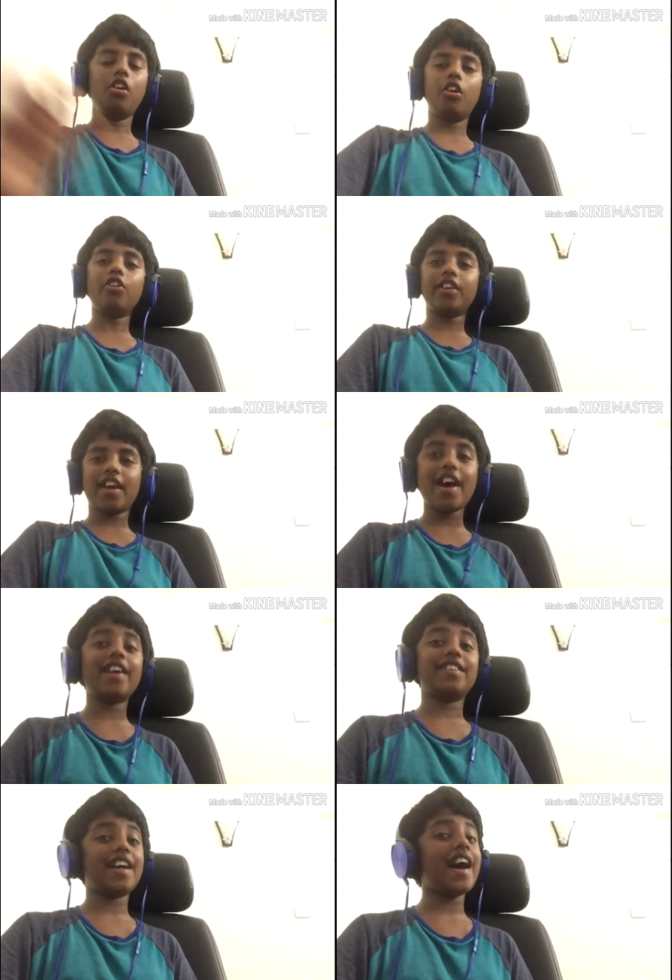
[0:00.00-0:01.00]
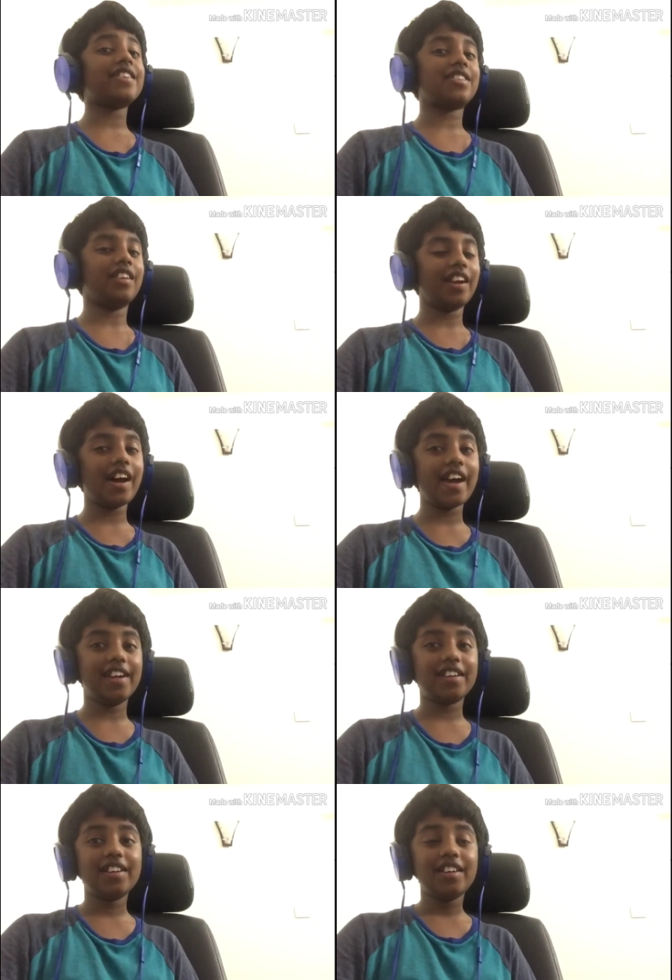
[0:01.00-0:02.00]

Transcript: Oh yeah, that's right.